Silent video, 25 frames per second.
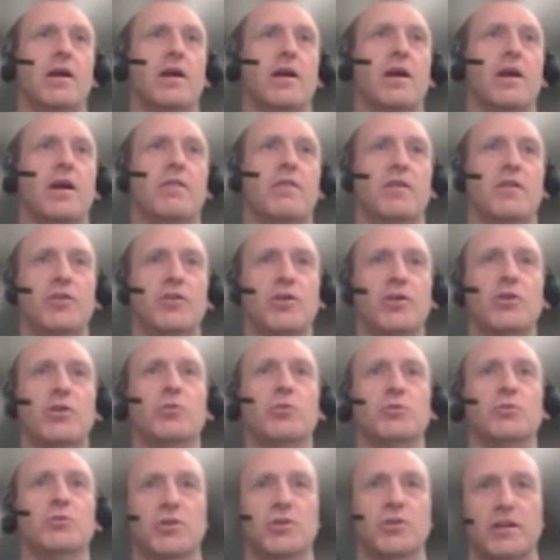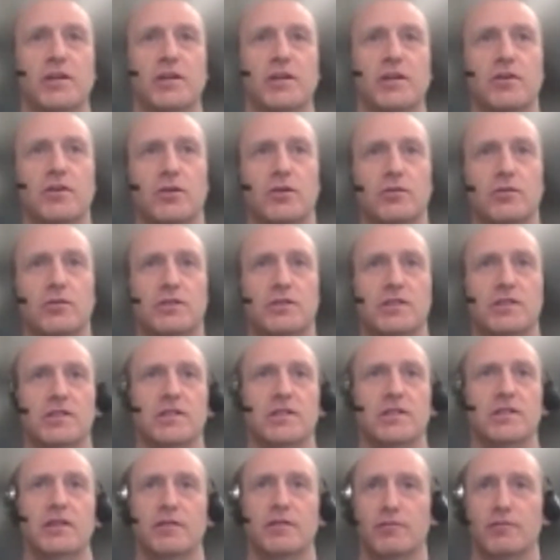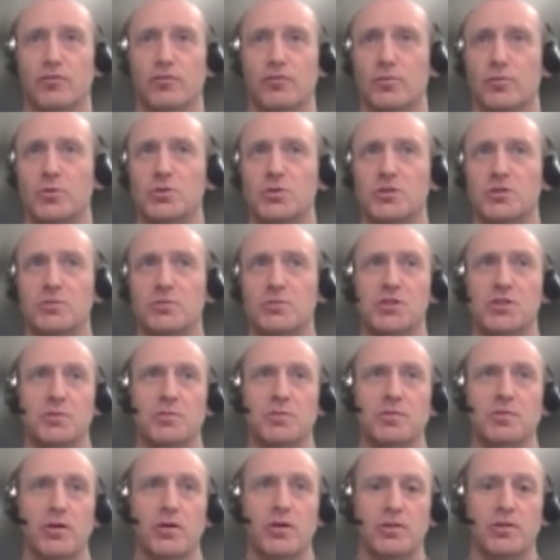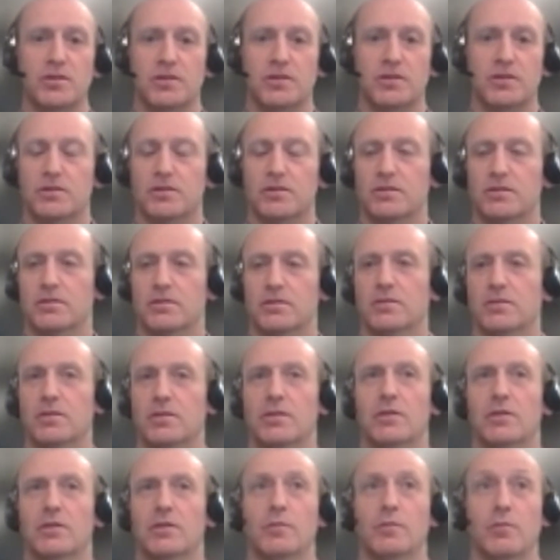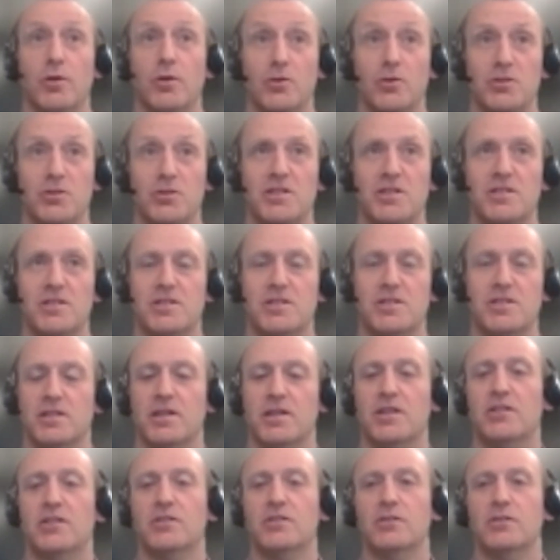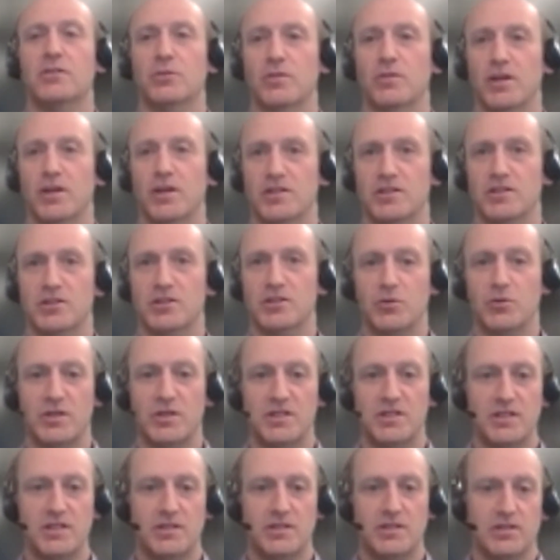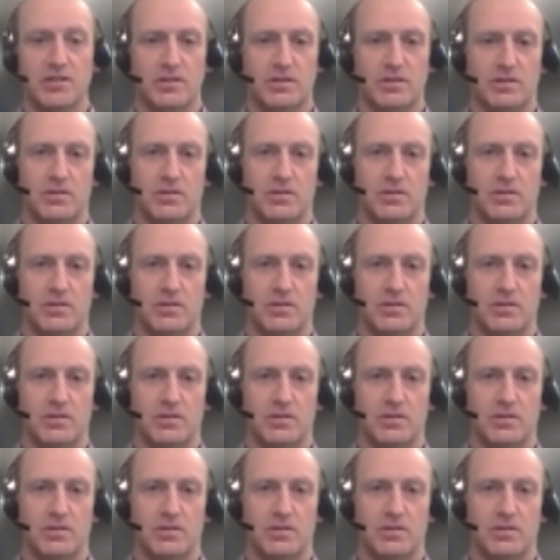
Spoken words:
And then you can also get involved in the formal submission process in 2027.